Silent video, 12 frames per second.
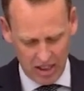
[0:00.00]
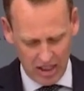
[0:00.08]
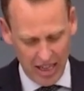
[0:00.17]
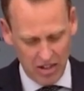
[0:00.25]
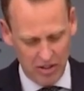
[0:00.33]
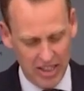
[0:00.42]

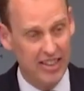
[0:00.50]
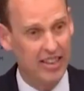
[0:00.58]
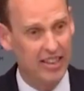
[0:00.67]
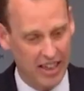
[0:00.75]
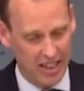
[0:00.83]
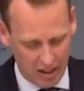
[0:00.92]

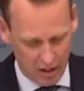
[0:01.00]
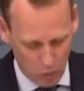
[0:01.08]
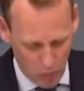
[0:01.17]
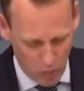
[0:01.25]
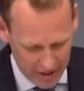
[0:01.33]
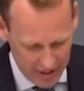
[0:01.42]
increasing their
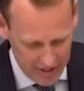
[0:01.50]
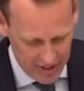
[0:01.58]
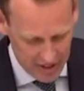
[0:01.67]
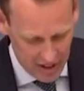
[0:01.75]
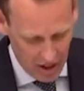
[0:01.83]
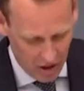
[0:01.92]

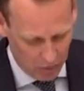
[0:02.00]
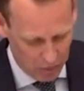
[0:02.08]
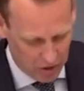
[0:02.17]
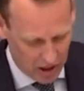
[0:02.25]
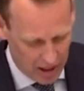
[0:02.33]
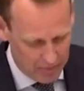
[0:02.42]
awareness of
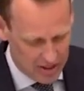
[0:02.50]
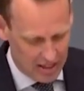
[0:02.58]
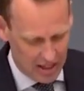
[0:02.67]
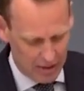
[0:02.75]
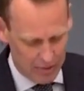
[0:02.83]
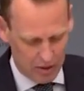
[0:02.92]
climate
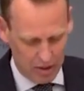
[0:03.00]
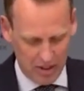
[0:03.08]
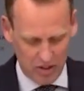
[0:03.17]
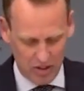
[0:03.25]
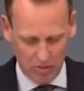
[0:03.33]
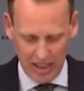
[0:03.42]
and
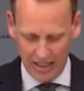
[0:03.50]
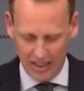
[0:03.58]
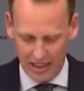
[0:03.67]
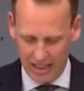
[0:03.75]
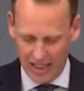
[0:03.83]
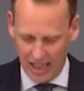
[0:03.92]
environmental
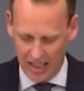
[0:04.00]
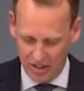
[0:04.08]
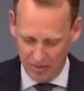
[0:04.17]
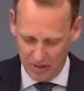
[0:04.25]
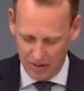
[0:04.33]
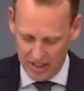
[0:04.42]
related
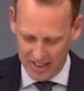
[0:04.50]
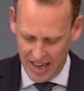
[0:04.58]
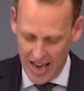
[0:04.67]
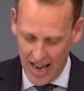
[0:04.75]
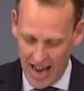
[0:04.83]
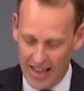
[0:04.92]
litigation risks
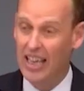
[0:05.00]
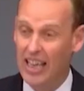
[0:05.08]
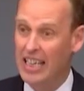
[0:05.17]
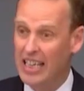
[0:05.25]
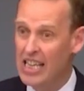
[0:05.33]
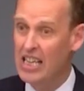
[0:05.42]
and
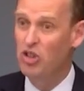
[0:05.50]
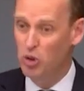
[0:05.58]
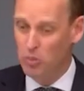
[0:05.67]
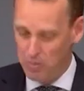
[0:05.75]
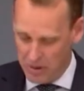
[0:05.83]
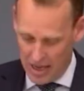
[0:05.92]
they need
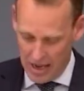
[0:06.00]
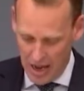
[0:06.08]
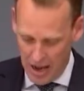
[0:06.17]
to be